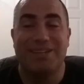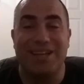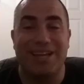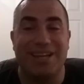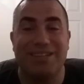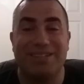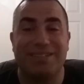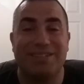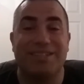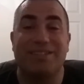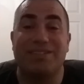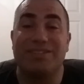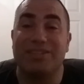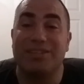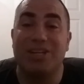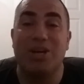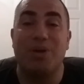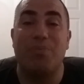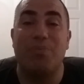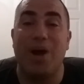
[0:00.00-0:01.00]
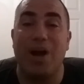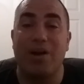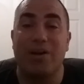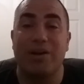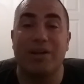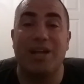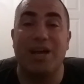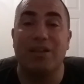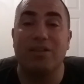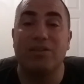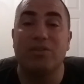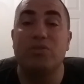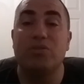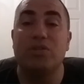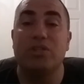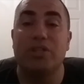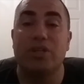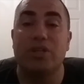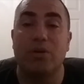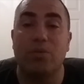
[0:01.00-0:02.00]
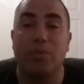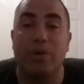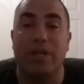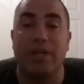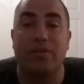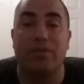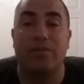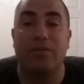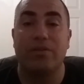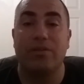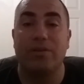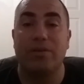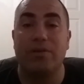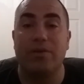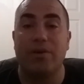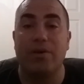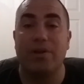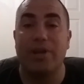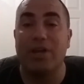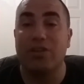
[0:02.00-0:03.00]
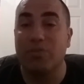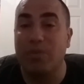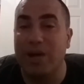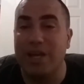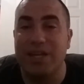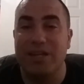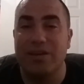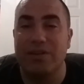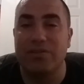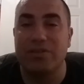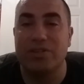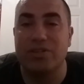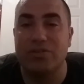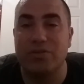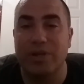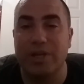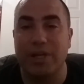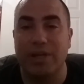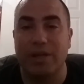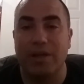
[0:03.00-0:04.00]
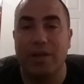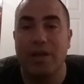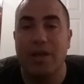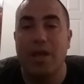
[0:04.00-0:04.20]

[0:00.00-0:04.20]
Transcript: that's just a good power to not lose your wits. You know, and that's why he doesn't drink.